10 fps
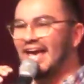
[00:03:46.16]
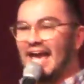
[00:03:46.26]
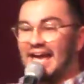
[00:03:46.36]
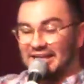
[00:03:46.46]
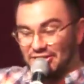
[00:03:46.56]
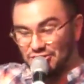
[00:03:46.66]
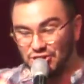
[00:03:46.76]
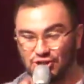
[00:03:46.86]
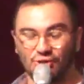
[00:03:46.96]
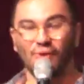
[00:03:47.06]
And in
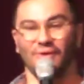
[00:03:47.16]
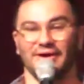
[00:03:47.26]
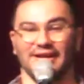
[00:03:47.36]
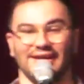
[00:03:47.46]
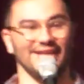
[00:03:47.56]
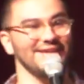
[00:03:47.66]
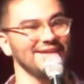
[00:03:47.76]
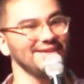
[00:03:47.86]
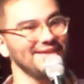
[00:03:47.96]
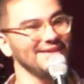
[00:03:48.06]
joy,
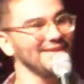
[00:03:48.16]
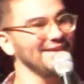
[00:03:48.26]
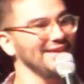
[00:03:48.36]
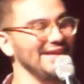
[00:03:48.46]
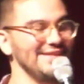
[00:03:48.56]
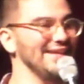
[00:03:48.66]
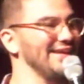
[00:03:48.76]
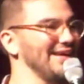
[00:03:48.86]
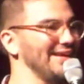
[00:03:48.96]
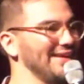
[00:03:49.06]
he did
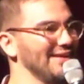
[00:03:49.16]
it.